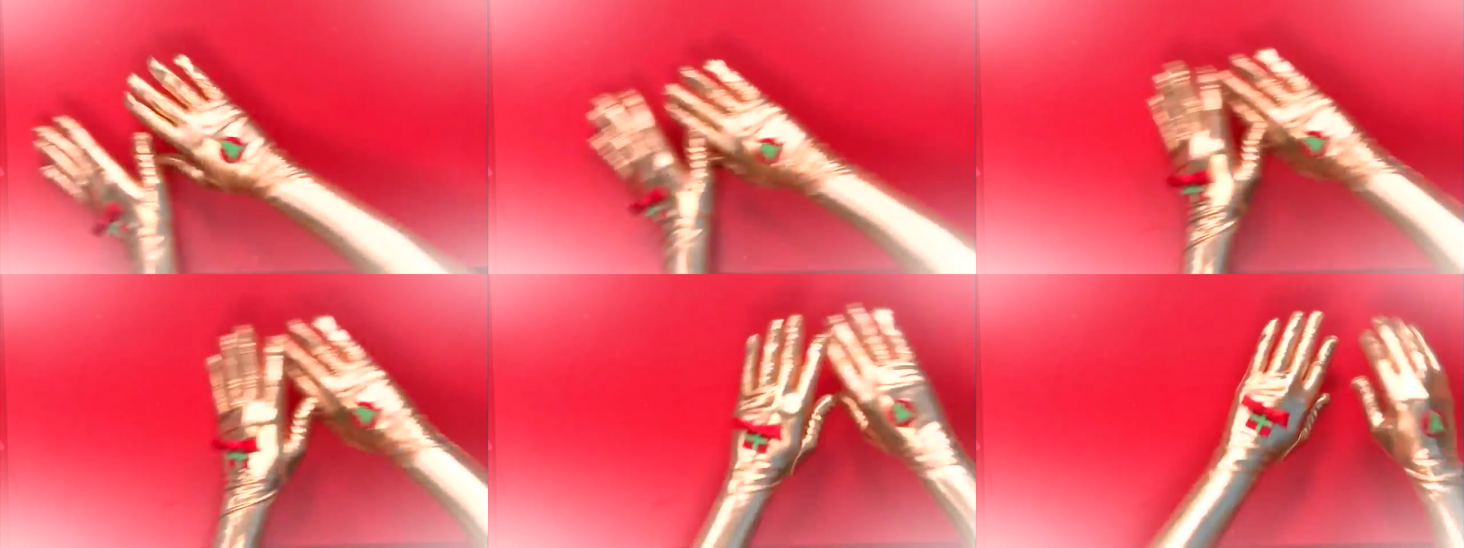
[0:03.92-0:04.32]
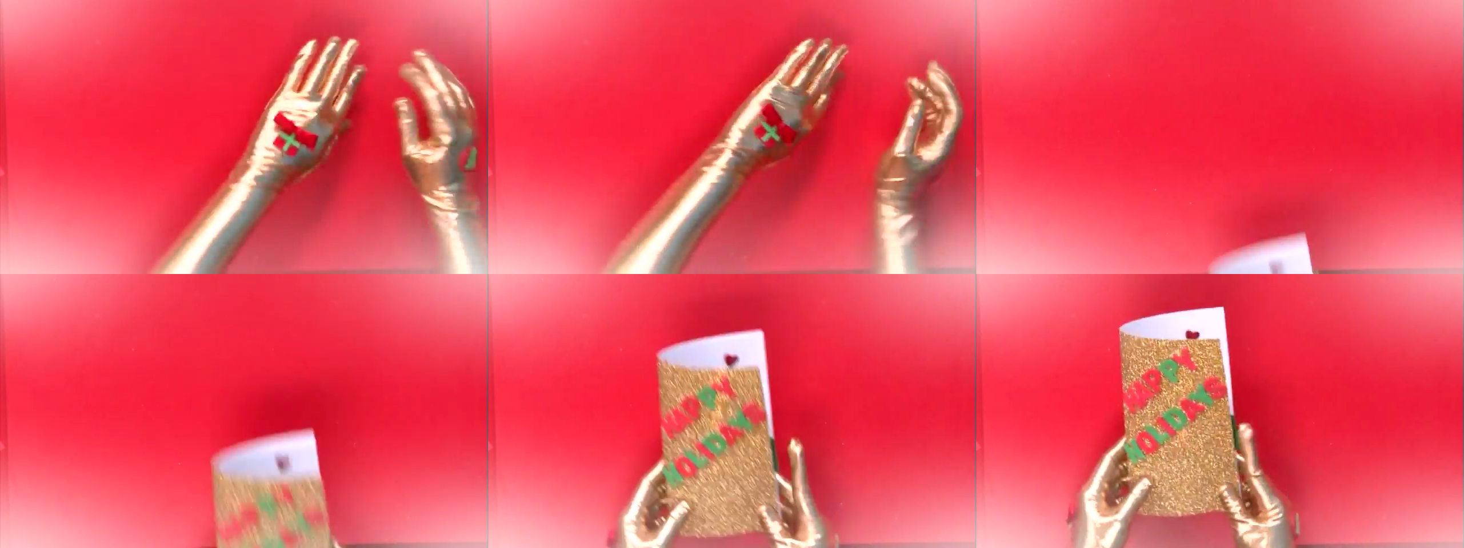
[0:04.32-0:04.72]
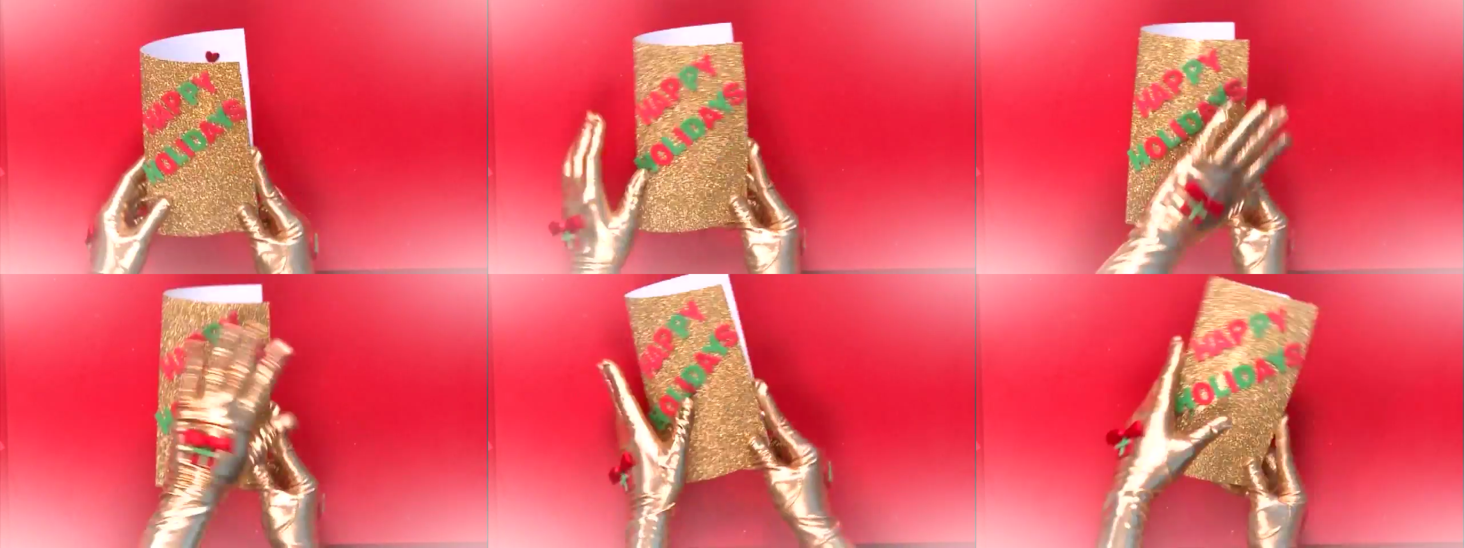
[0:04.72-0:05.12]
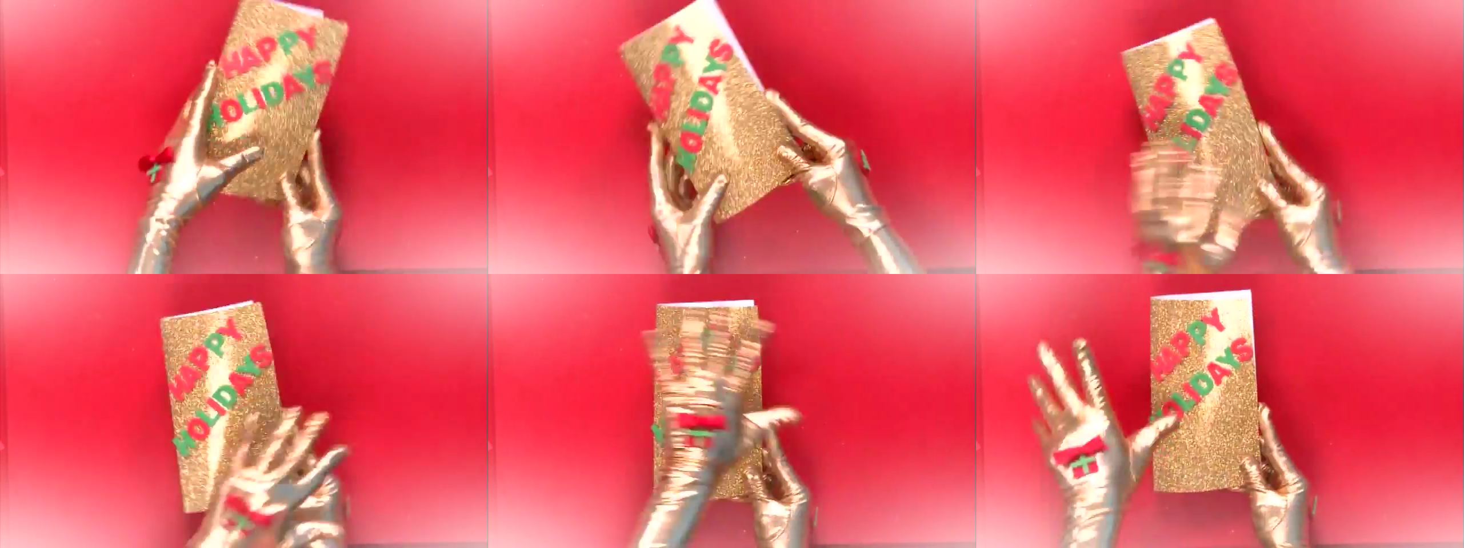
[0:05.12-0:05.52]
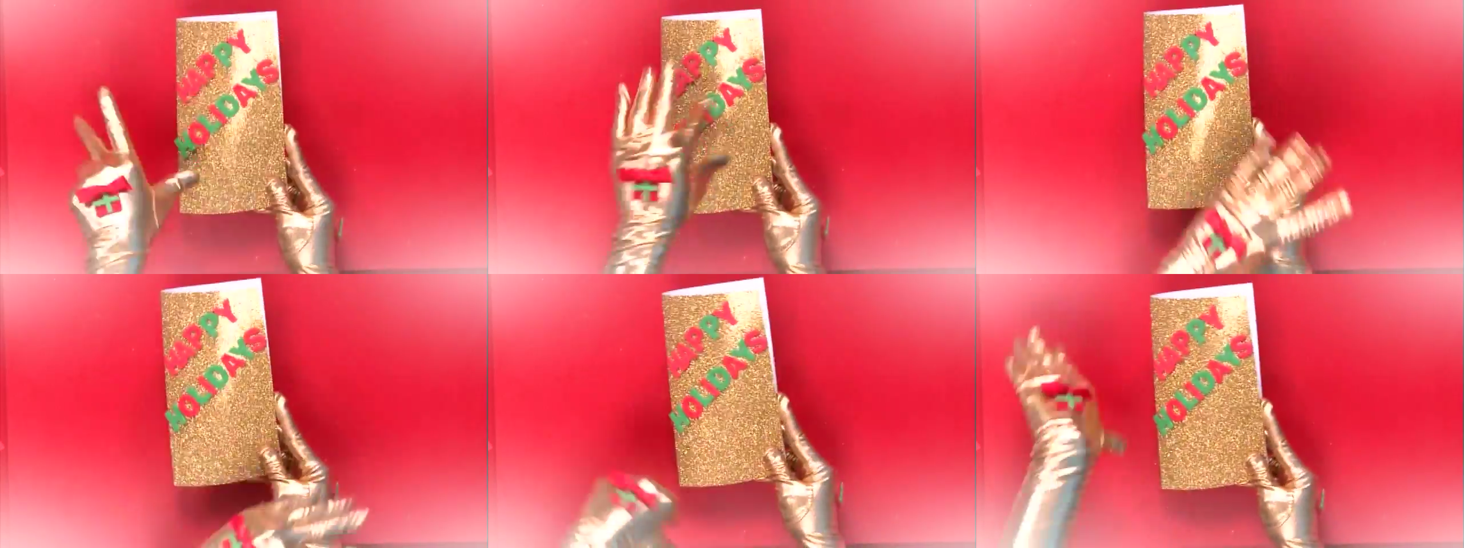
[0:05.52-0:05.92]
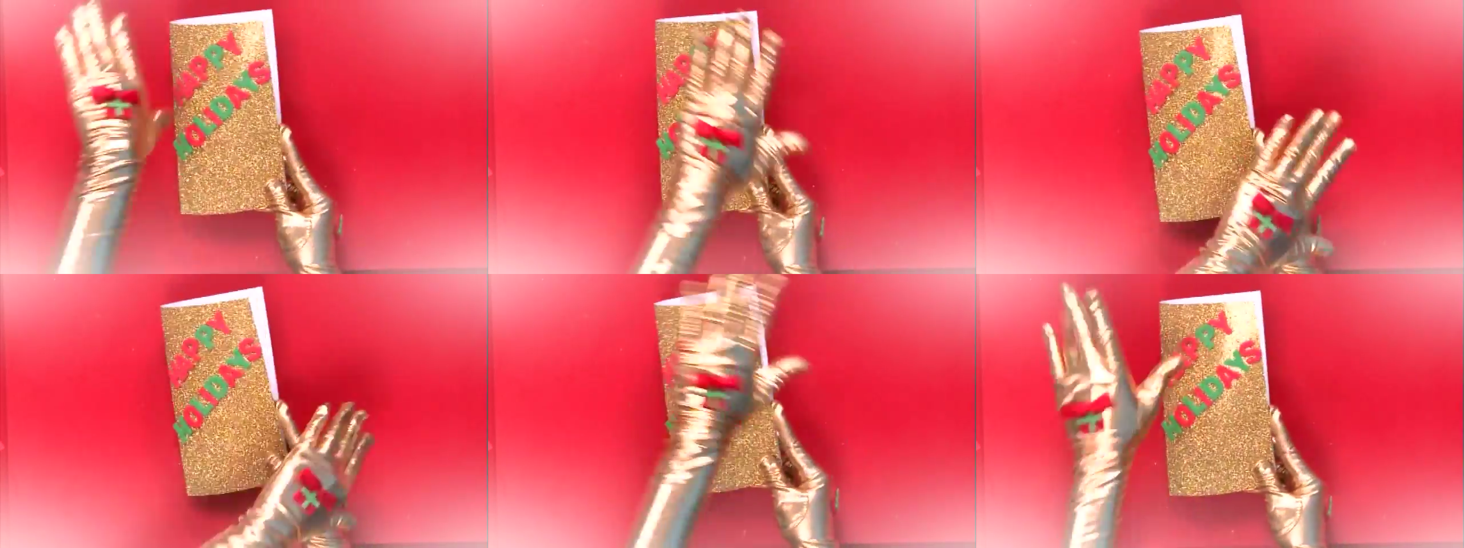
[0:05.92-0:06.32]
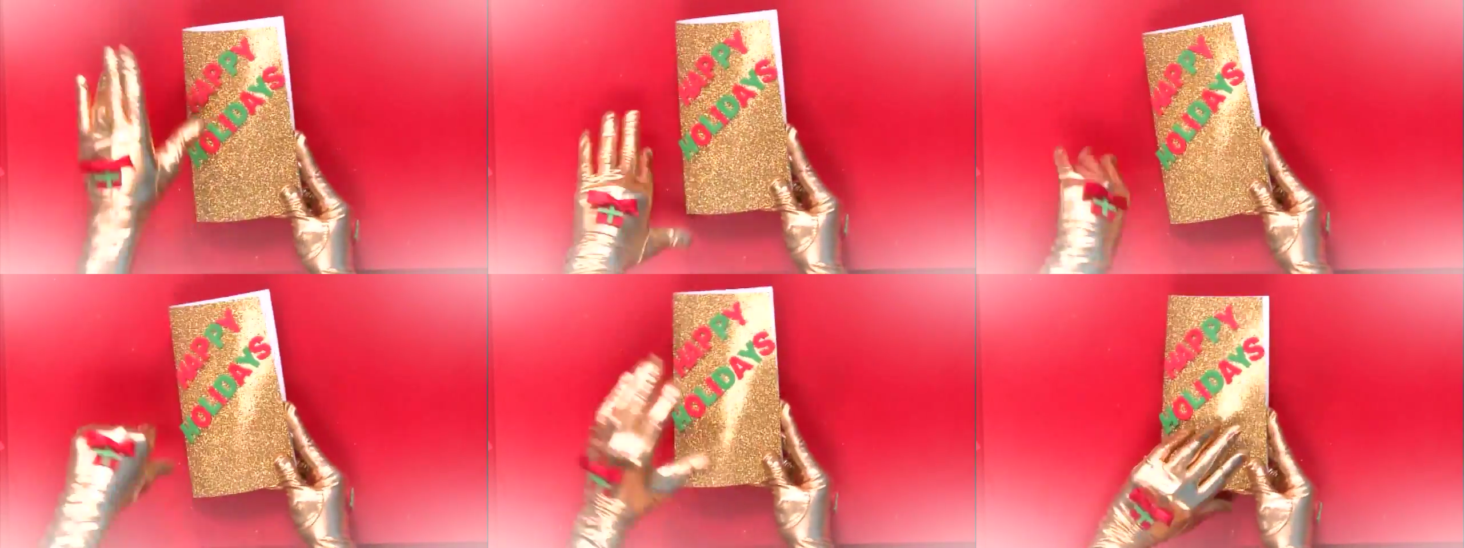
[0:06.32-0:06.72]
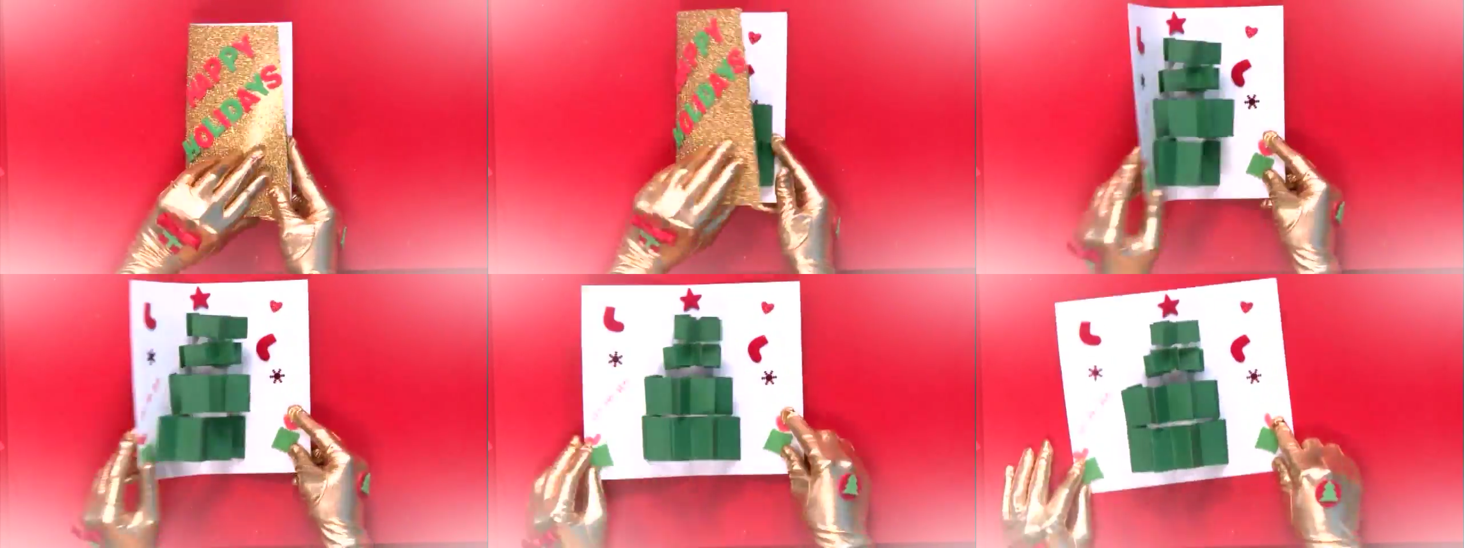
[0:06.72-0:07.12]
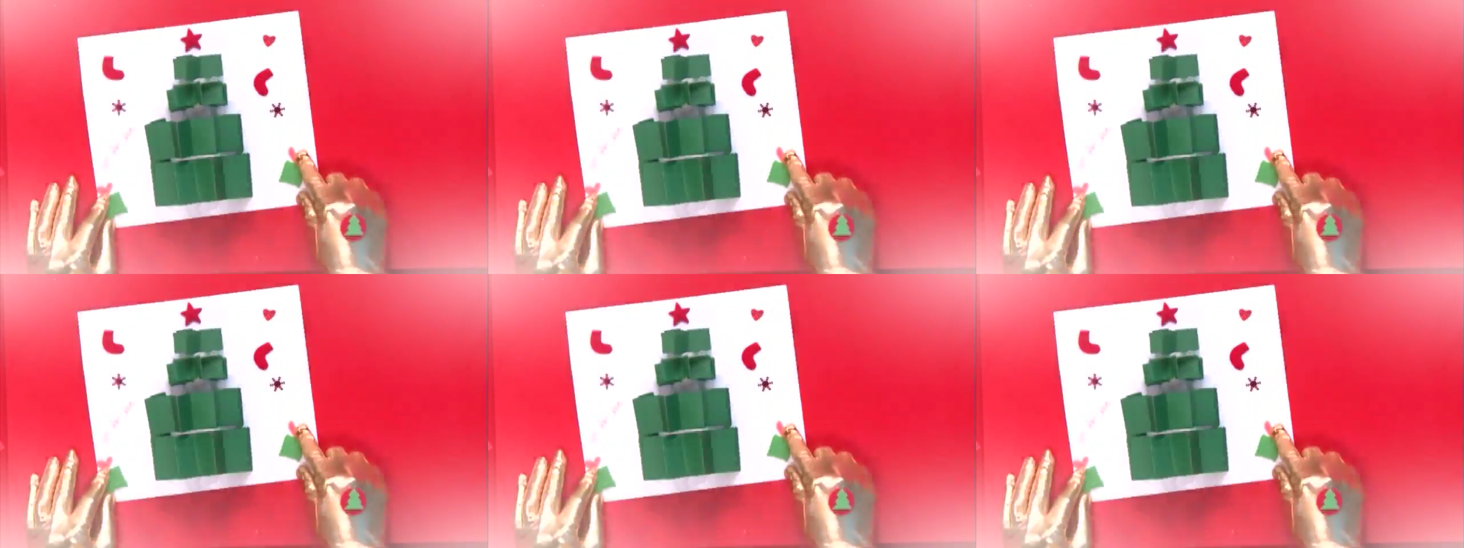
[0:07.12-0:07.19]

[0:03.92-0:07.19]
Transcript: No face is visible, so there are no lips to read.